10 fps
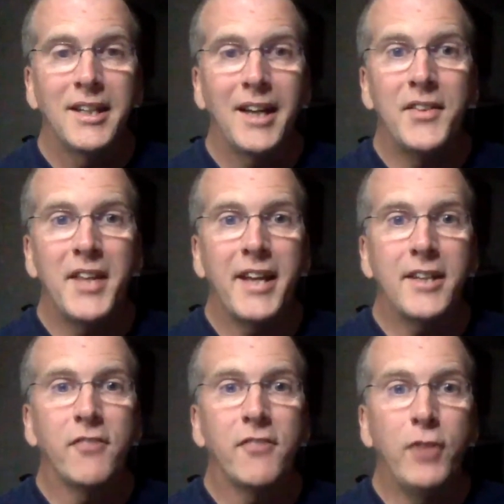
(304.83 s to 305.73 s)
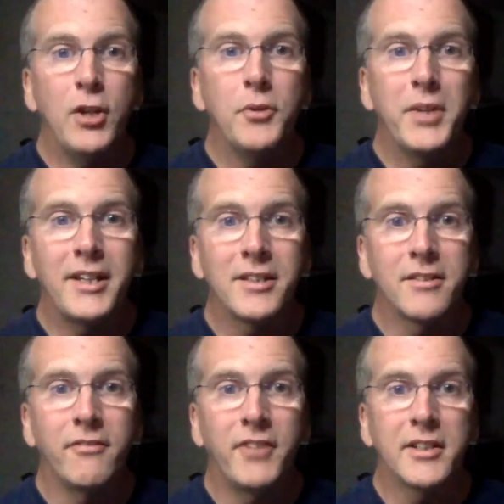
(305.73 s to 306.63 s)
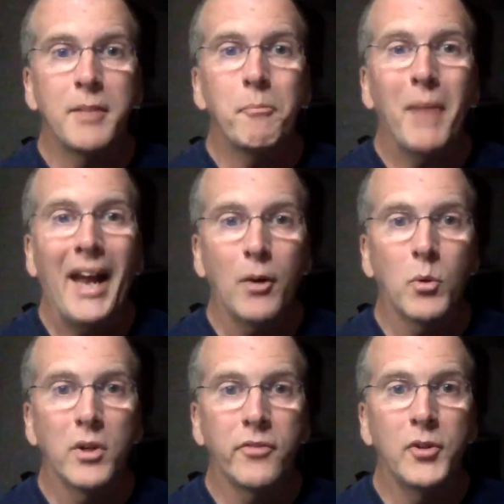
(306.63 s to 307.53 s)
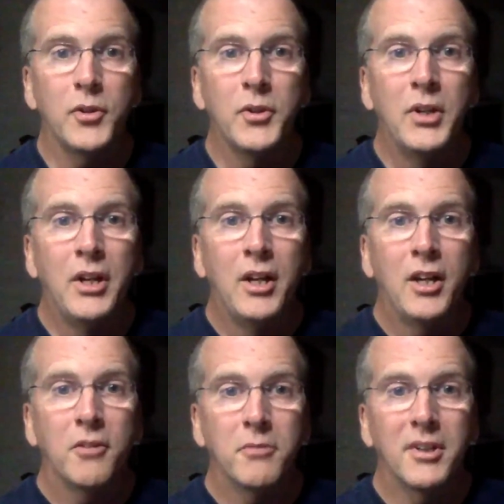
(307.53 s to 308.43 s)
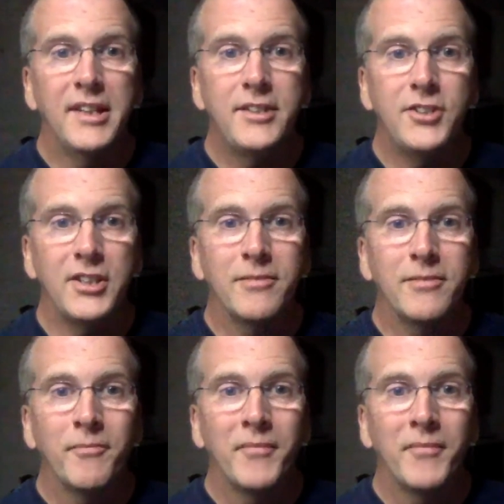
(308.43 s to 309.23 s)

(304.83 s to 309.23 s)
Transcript: and they viewed it as a very powerful religion.